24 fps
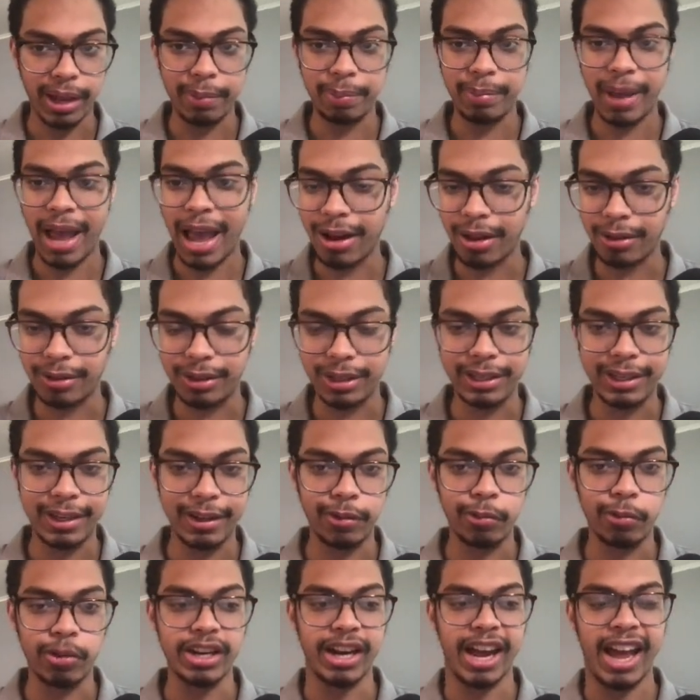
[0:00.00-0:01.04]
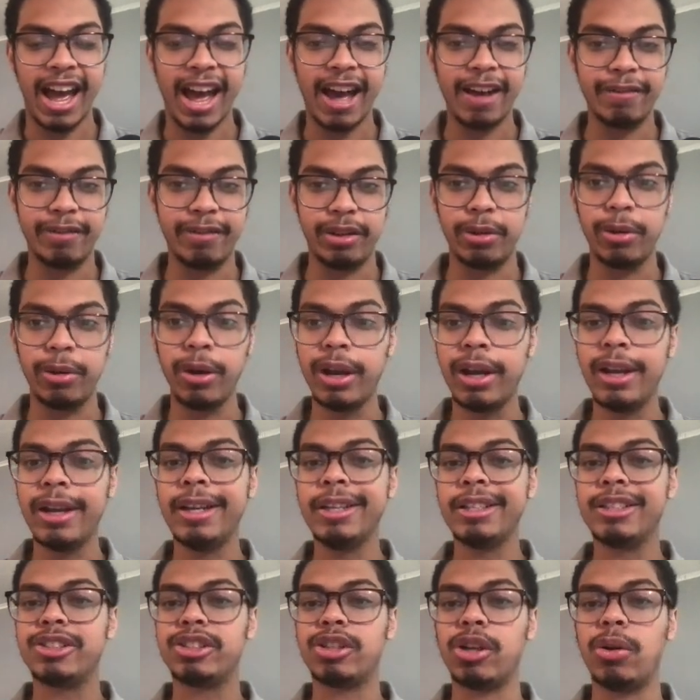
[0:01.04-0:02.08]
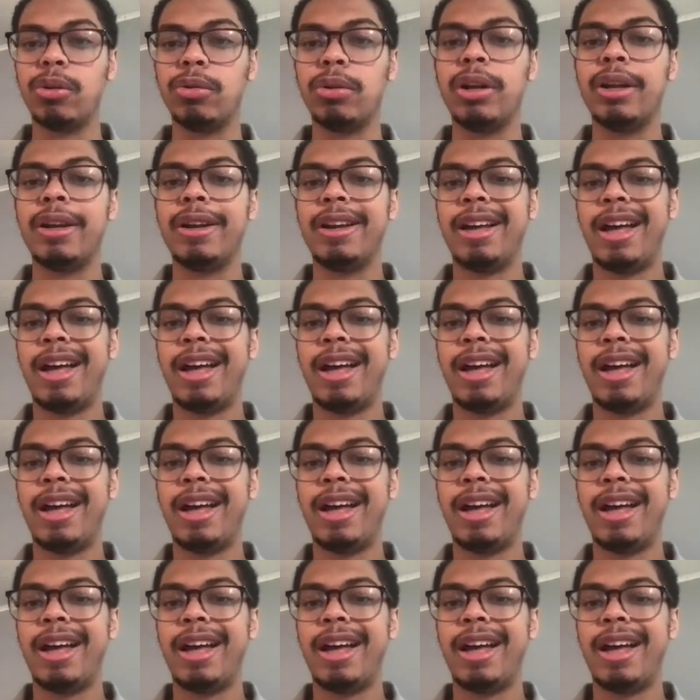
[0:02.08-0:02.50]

penalty kill, what have you. So